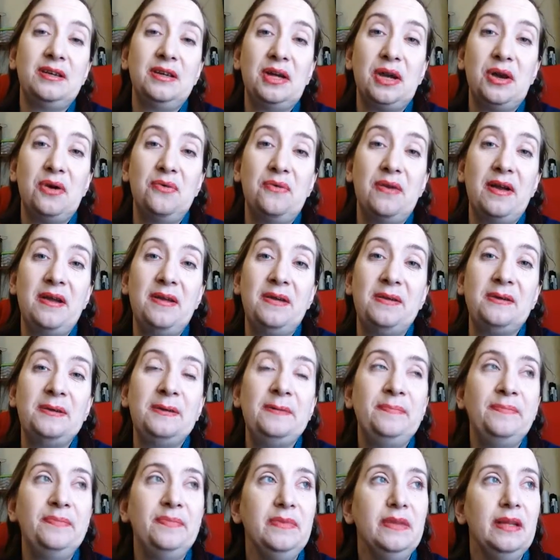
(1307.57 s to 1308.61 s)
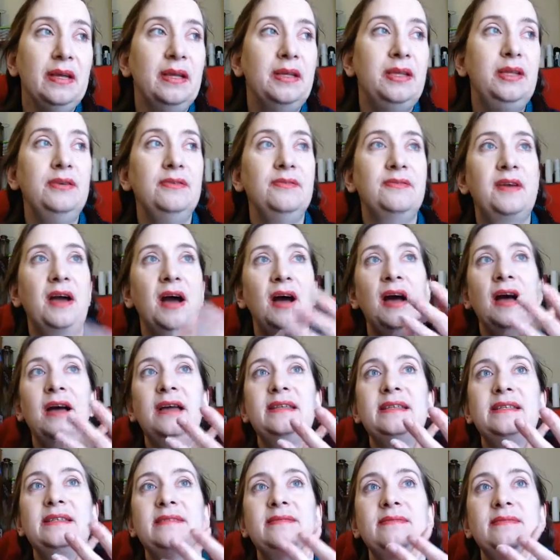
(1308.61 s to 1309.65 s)
go round. You've
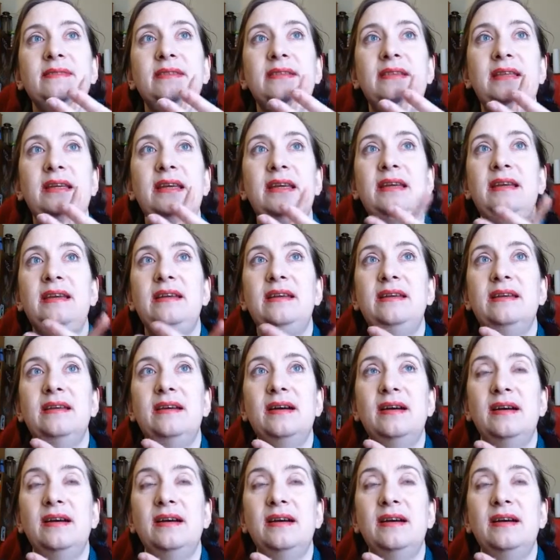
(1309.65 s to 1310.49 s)
got the